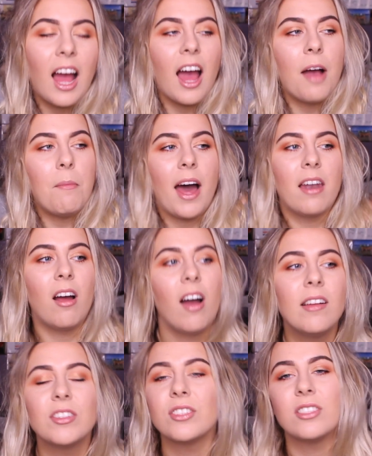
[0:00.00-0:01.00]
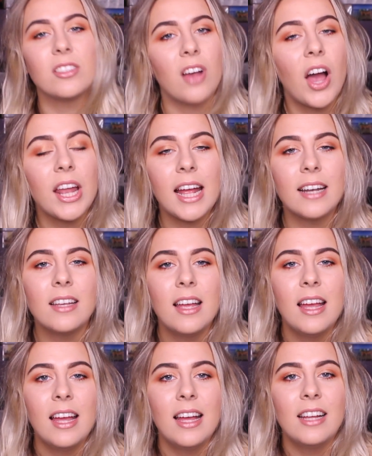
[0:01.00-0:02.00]
and I just decided
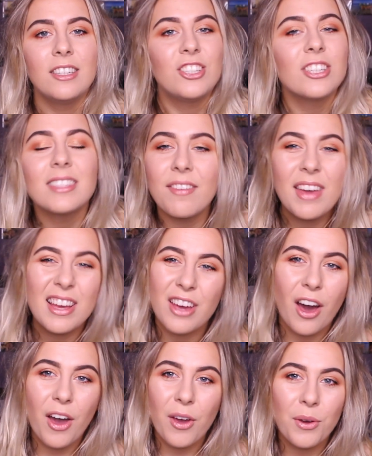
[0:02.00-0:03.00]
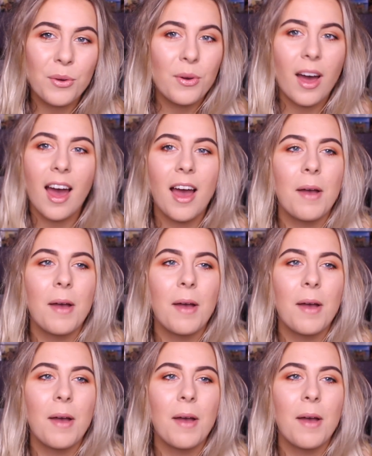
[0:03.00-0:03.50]
to just give it a go.